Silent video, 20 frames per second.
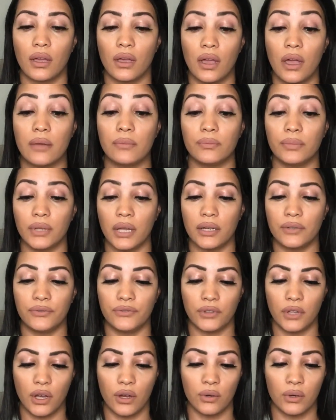and blood
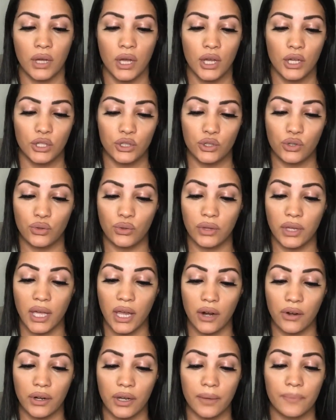flow to the
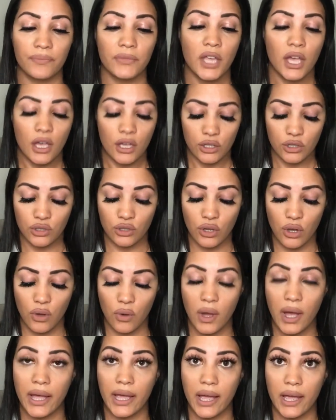area. So
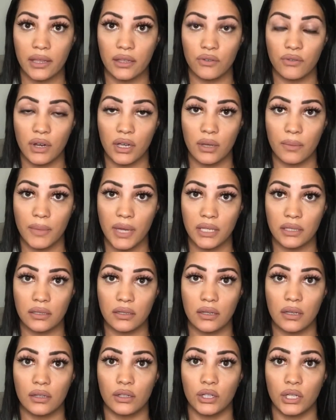I highly recommend
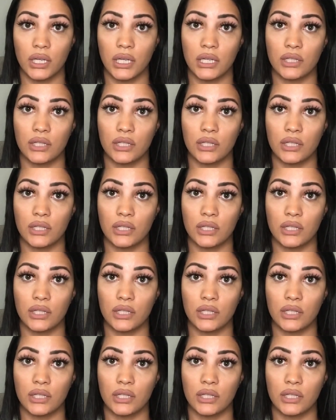looking